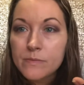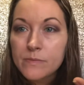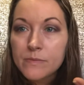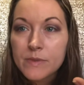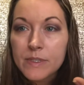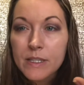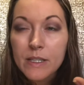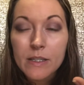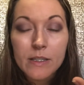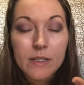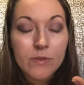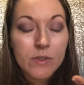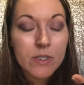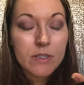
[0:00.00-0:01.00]
See the
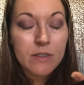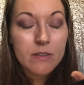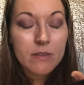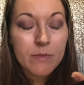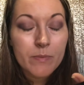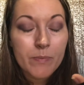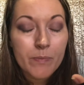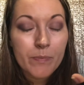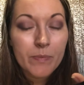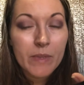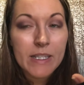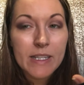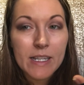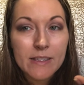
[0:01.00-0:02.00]
difference?
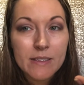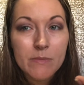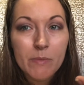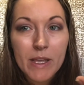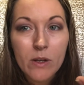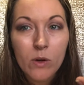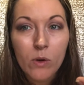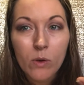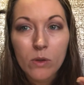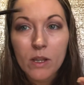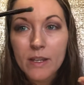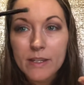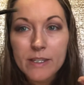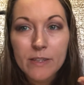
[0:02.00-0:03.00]
It doesn't make a whole
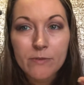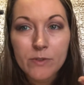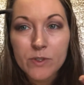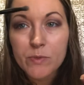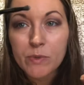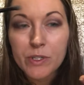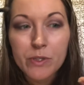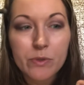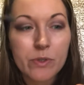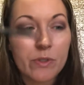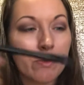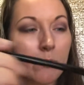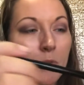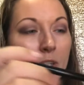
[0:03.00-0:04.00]
lot of difference when you look
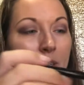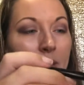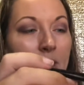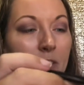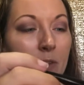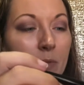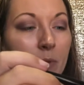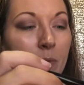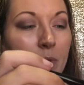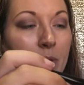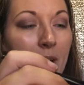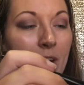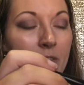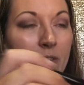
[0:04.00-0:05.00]
from one to the other, but when you
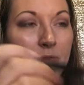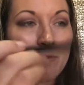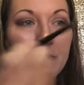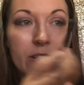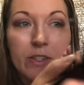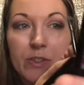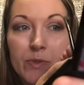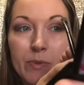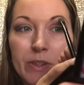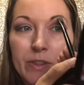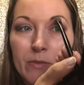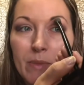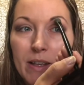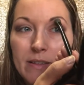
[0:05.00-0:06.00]
have it finished with
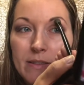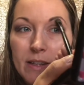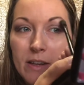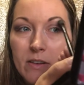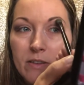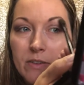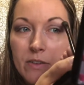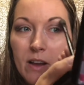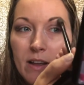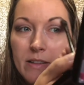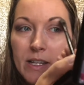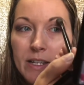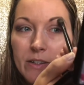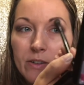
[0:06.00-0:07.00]
your mascara and your
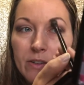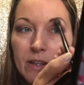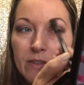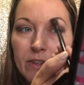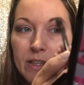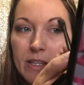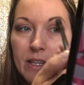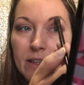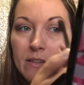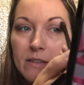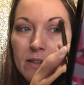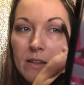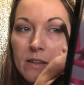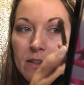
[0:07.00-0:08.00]
eyeliner and everything,
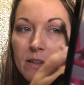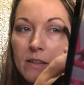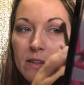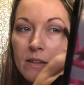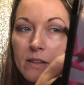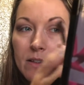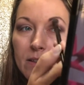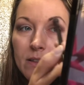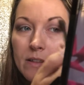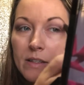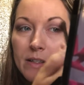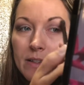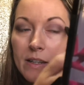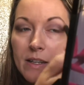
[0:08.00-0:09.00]

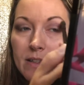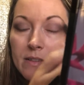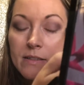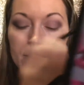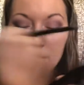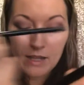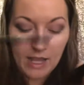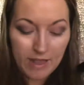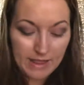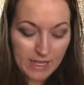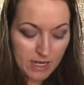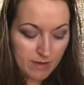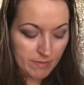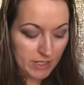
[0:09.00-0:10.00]
it does. And
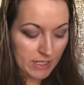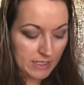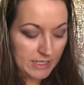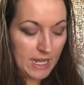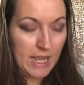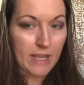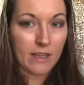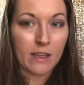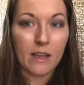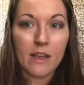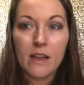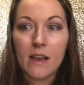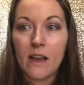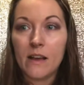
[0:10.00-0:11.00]
then I'm going to take
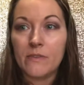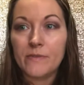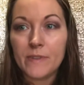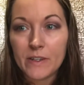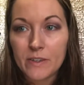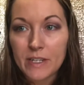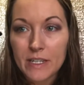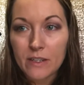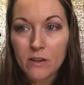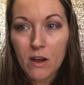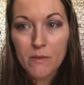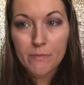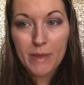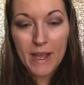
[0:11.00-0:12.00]
a very
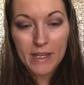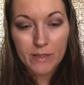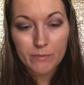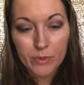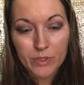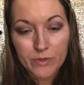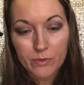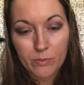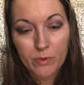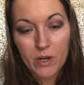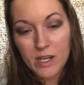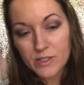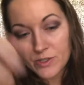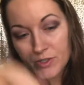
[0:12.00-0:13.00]
compact bristle
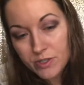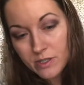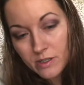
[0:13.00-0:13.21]
brush.